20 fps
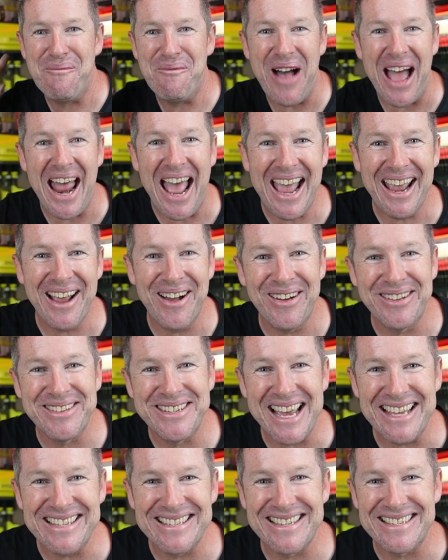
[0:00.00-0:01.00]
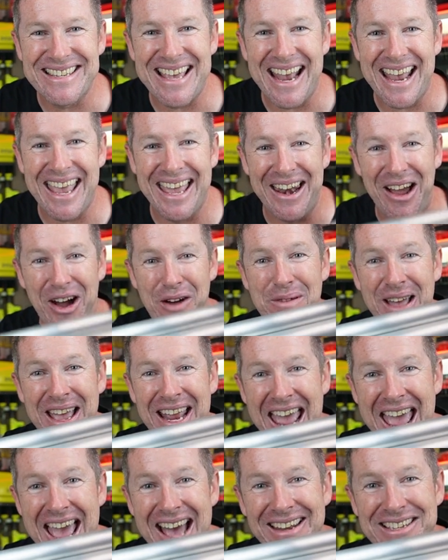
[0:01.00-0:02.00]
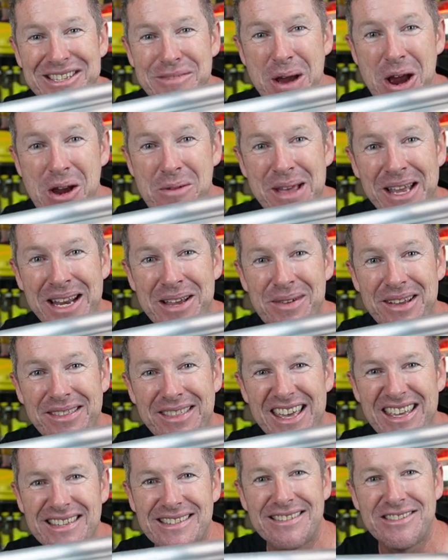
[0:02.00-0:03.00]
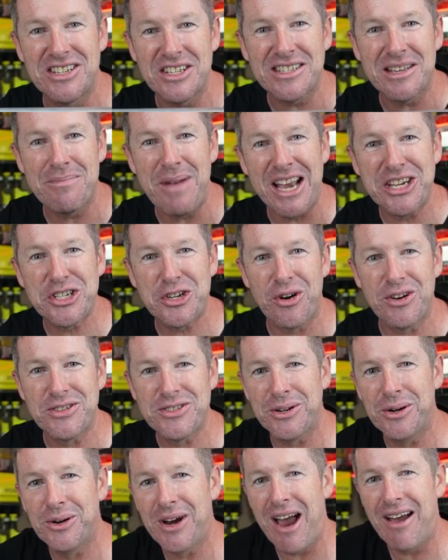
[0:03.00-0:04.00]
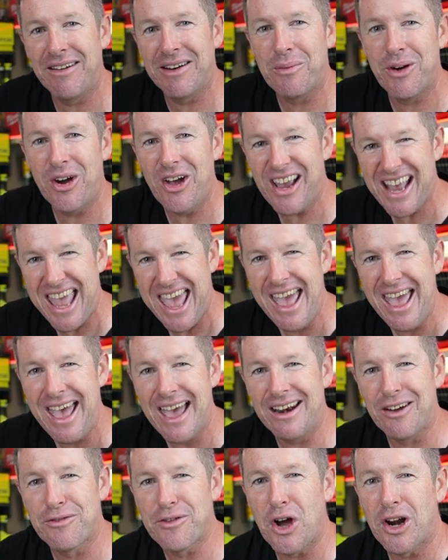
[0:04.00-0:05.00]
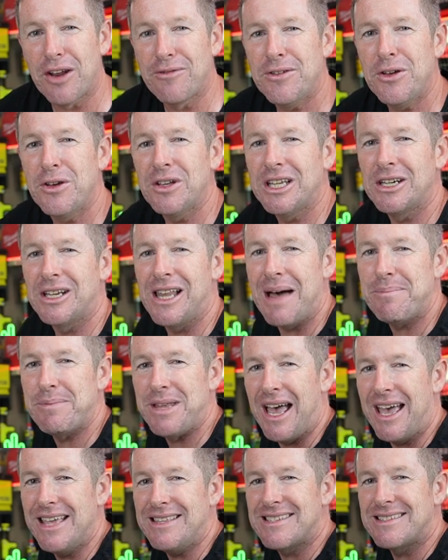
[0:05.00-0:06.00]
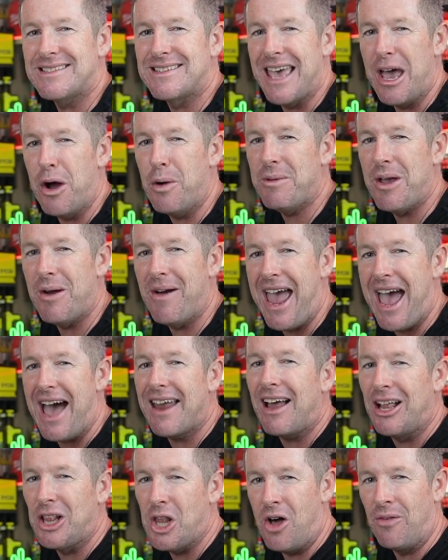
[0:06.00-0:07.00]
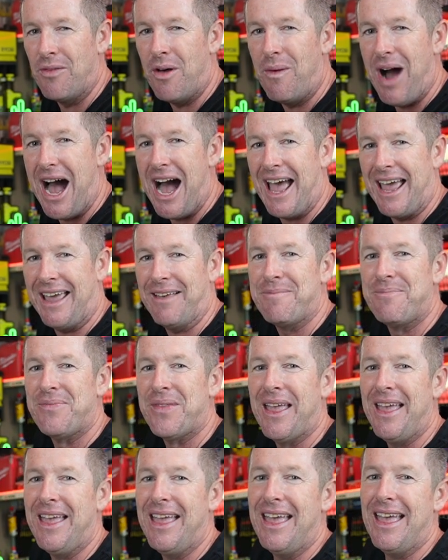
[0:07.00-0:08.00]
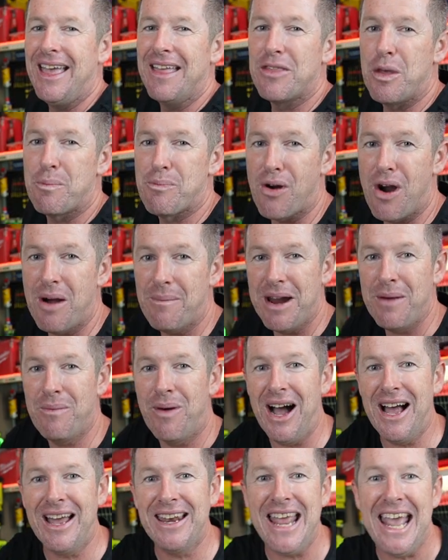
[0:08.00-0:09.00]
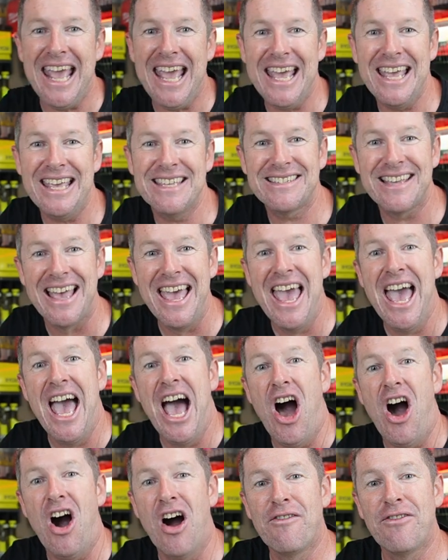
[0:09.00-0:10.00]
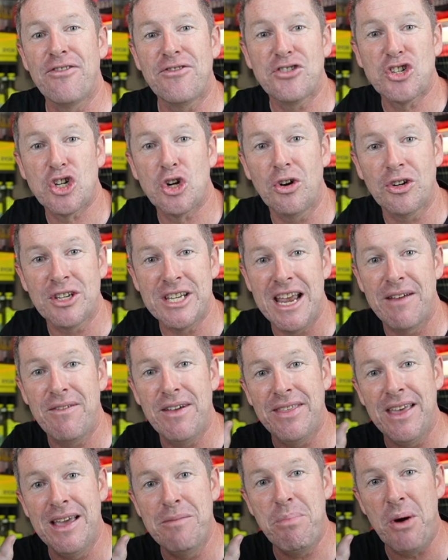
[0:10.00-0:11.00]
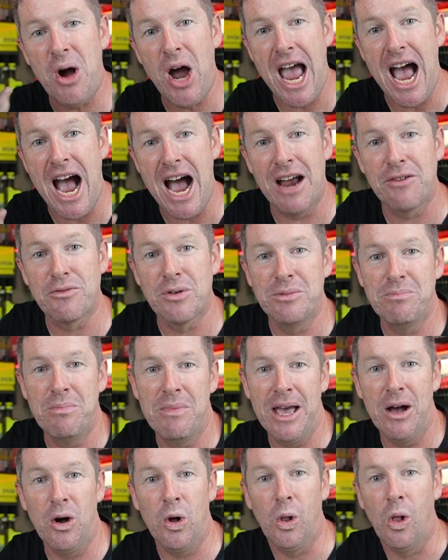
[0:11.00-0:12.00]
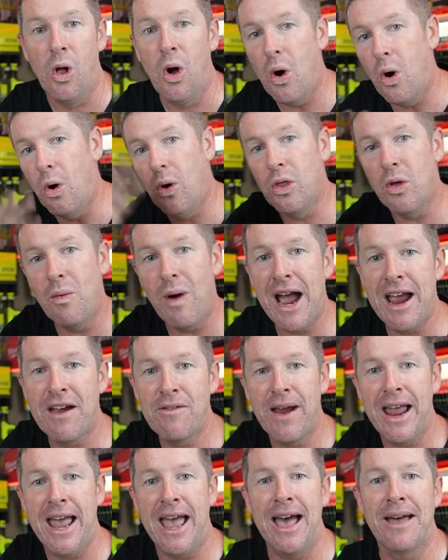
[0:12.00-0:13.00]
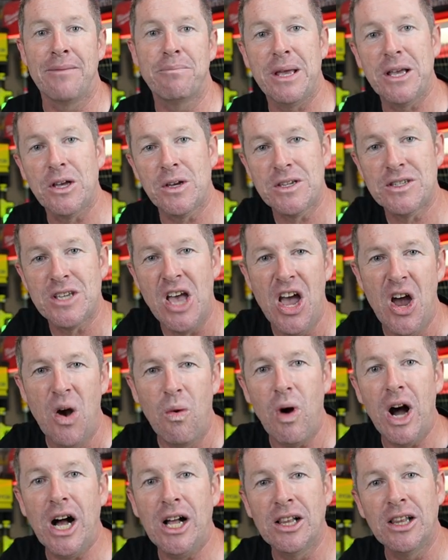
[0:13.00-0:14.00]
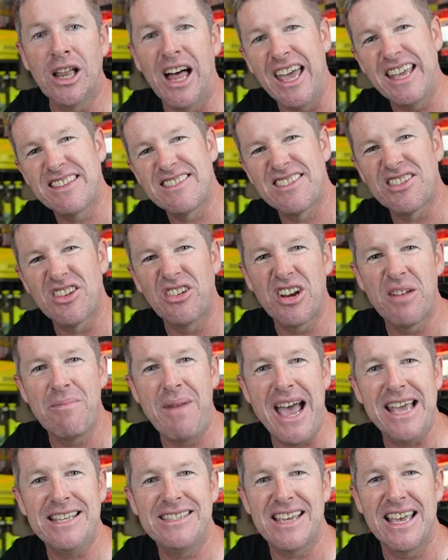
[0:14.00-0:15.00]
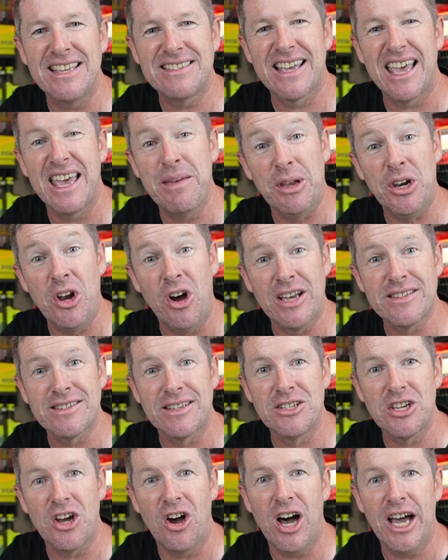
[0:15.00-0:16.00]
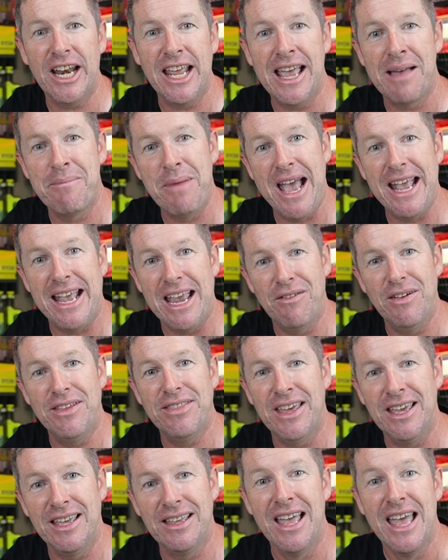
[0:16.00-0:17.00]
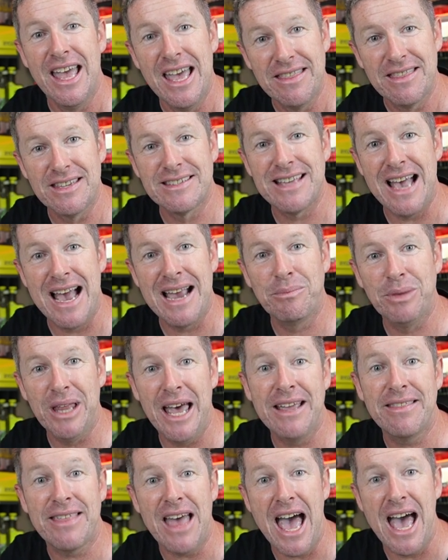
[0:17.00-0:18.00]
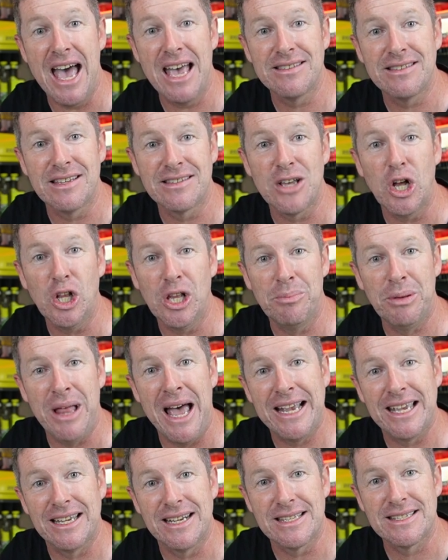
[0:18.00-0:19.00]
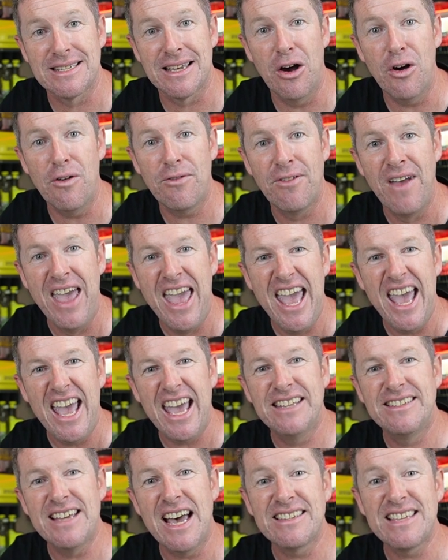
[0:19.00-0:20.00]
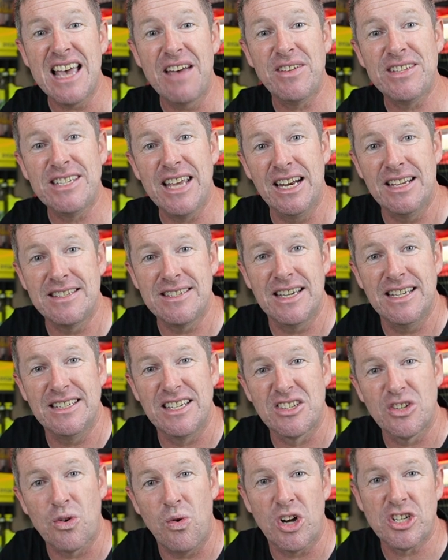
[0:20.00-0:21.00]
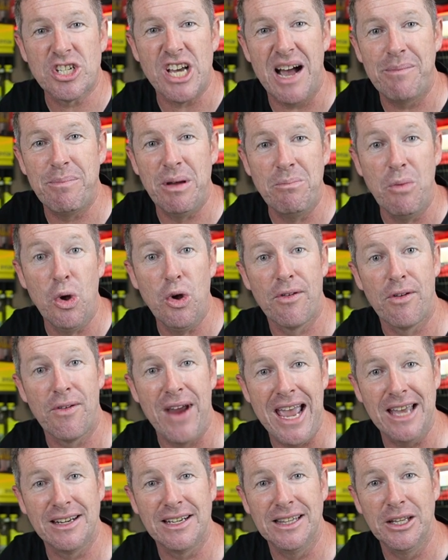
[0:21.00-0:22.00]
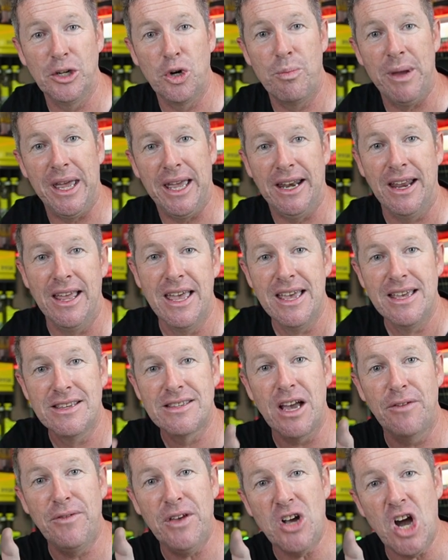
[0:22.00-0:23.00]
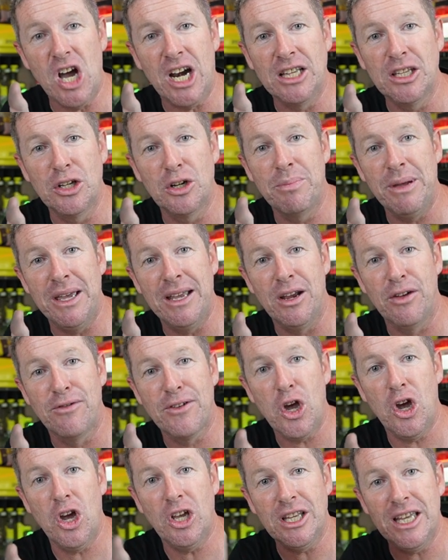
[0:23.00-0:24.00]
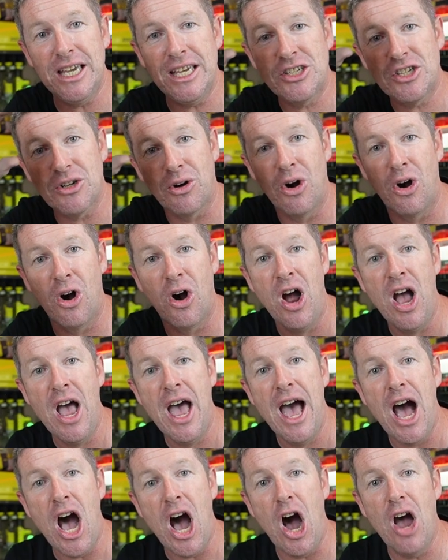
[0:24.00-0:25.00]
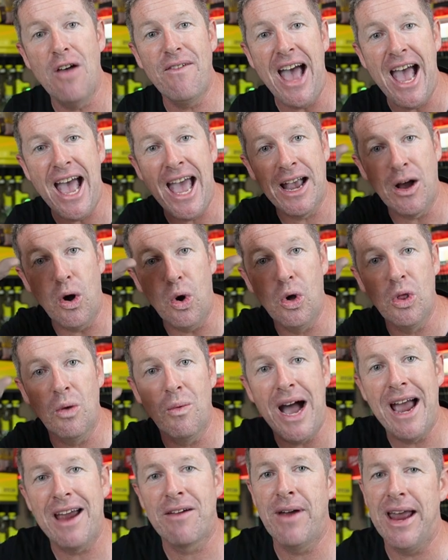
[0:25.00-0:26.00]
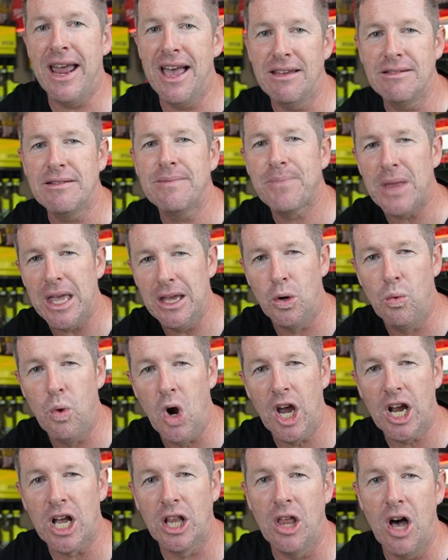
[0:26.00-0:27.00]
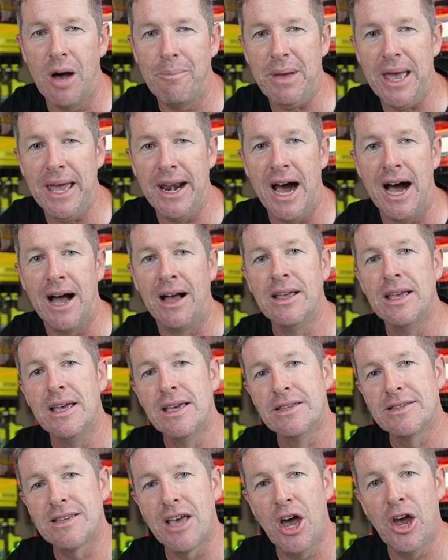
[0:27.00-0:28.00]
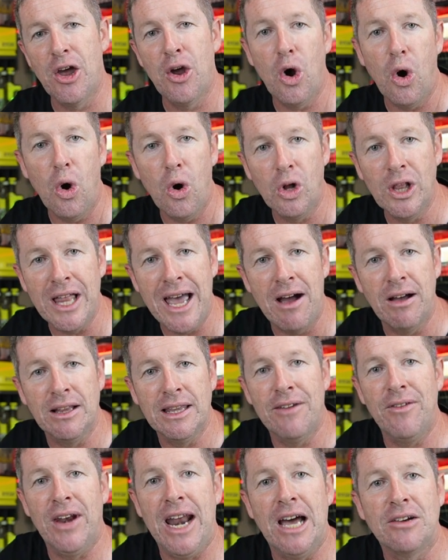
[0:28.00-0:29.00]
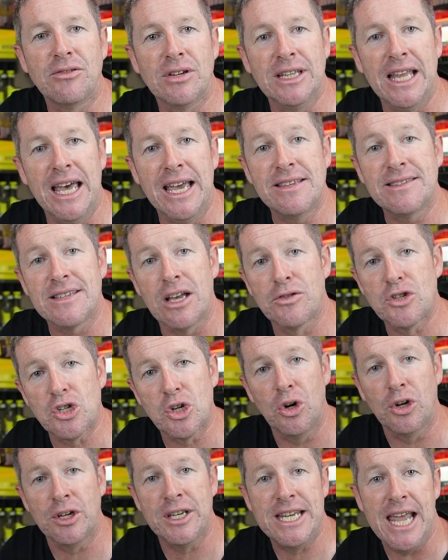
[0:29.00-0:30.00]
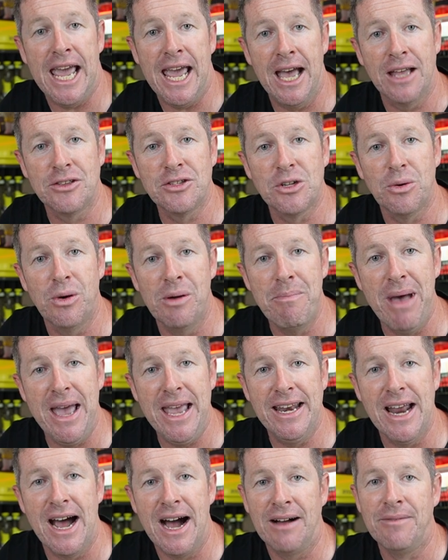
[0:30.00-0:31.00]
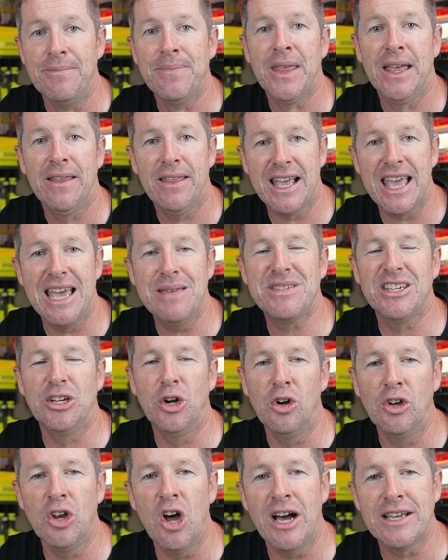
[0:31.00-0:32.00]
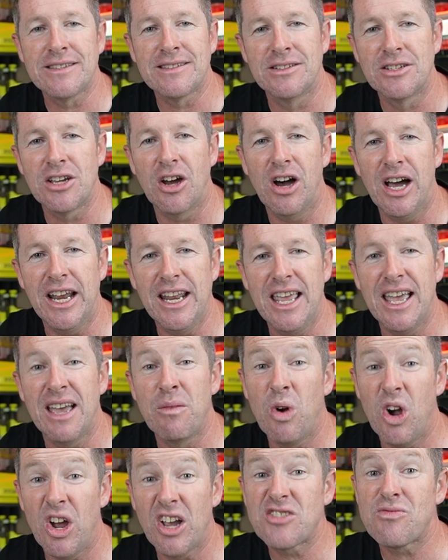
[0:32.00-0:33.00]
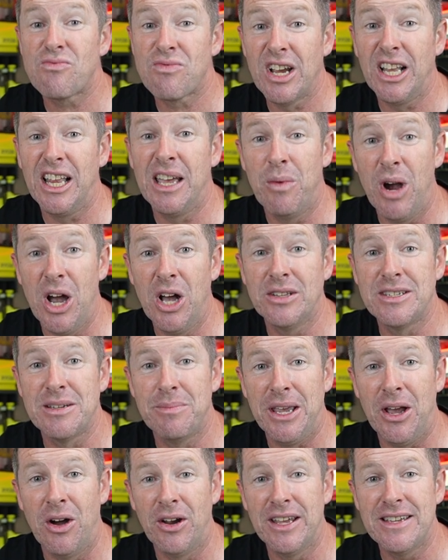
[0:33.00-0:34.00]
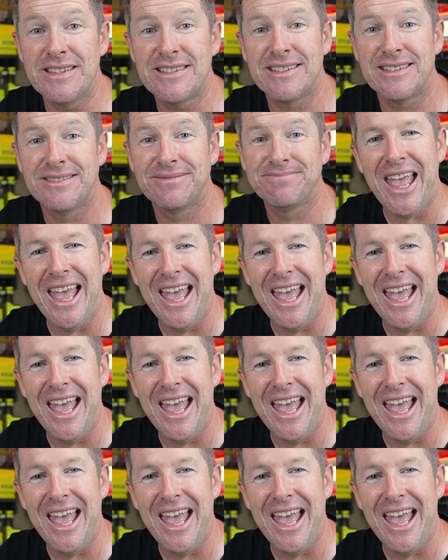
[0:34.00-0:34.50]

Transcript: But hang on just a second, I've been out experimenting with this just to make sure it's all going to work, and I've got a few little updates to help you out along the way. The primary one is I've shortened everything by 100mm all the way around, because while it sort of made sense to keep it nice and tidy and make everything the same length as the solar blanket itself, it does have a tendency to squash up and move around a little bit. So if you've got a little bit of curtilage or overhang all the way around, it'll work a lot better. So all our 1100 lengths I've shortened down to 1 metre. It keeps it all nice and tidy and works really well, to be honest.